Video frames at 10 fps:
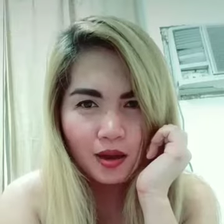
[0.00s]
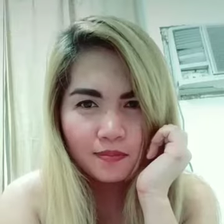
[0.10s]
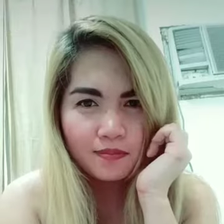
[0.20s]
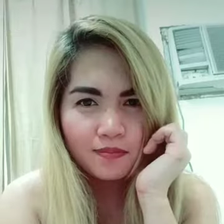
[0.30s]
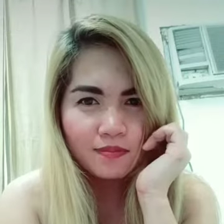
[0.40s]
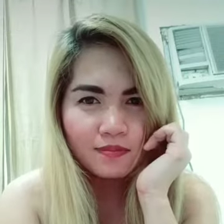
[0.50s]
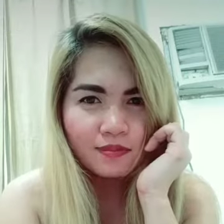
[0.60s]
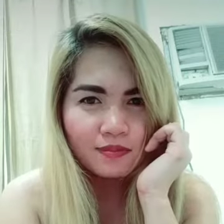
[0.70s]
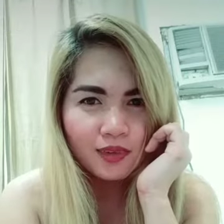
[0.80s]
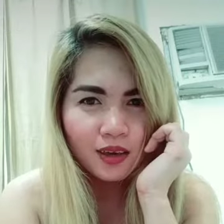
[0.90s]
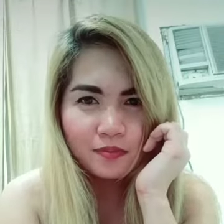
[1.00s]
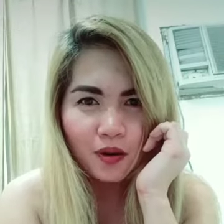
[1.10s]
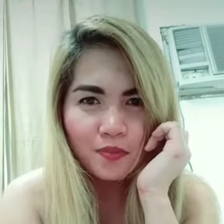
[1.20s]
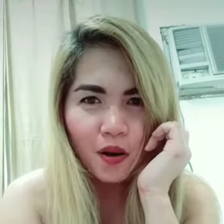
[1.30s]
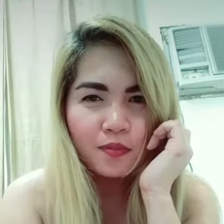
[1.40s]
pop! Yeah,
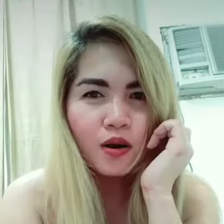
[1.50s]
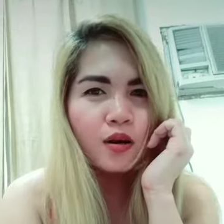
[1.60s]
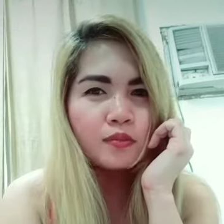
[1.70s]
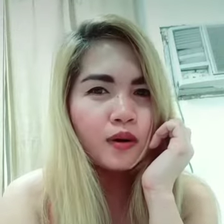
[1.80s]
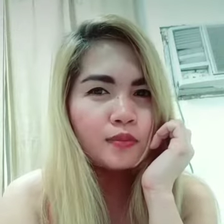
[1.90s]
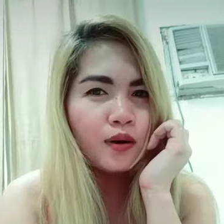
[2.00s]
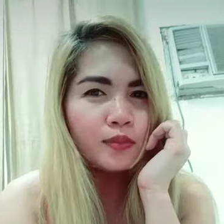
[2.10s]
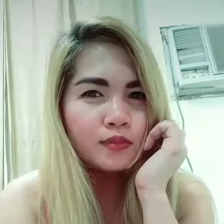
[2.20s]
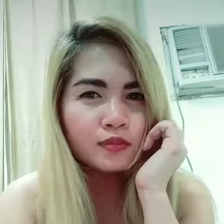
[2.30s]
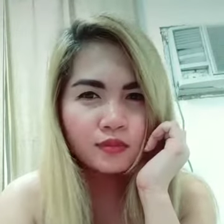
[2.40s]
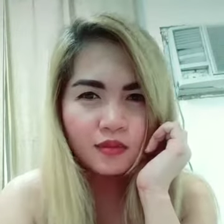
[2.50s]
boom, boom, boom, boom, boom!